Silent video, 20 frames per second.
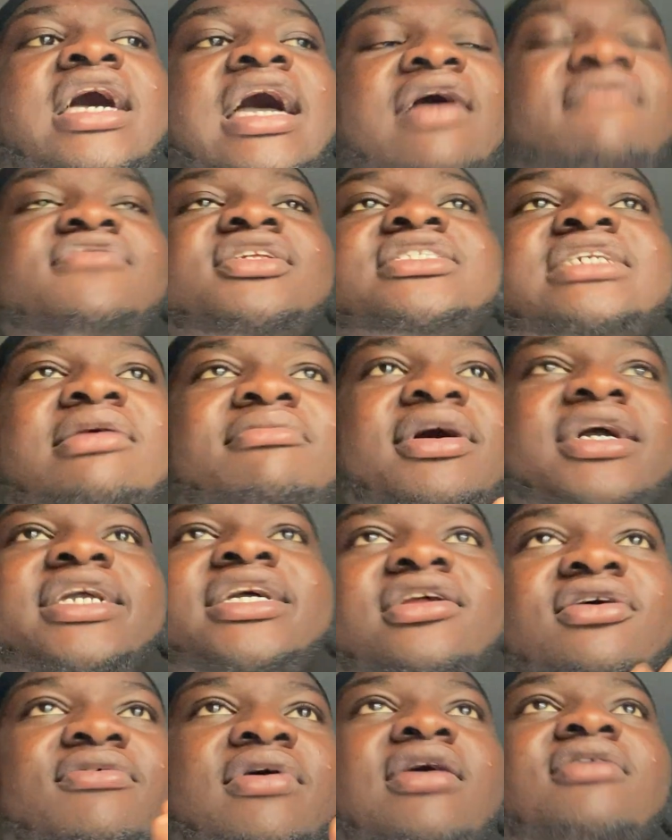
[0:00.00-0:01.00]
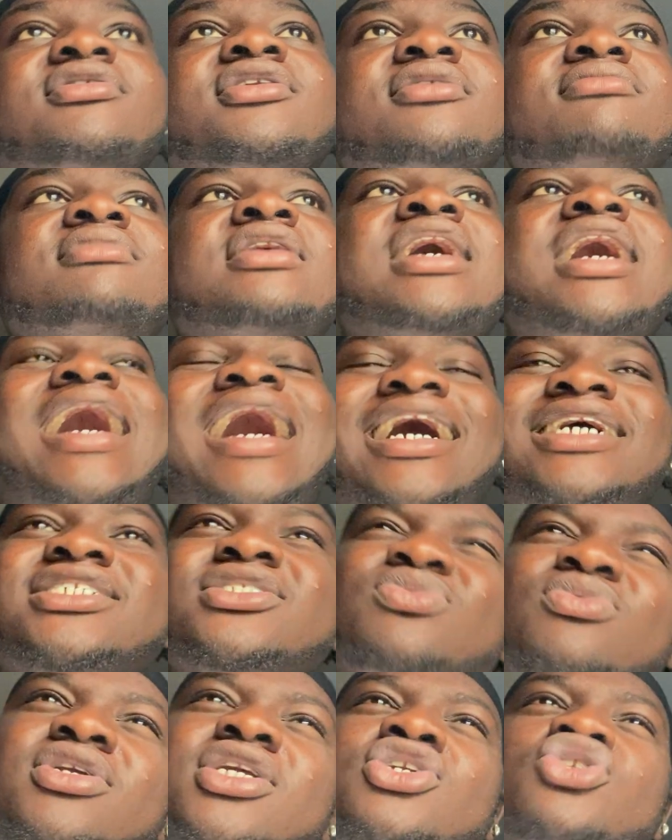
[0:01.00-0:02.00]
Every time I get around him, I
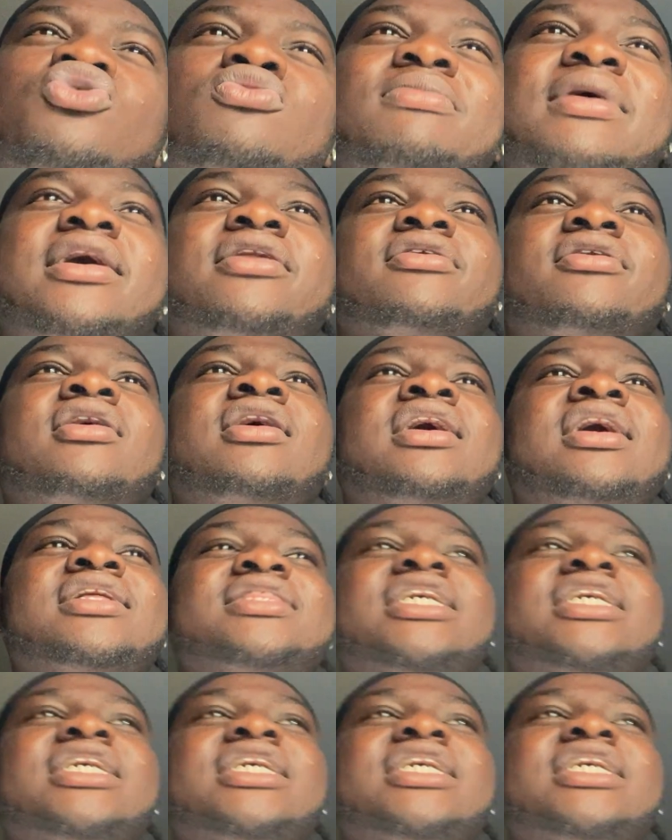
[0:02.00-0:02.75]
just wanna do better.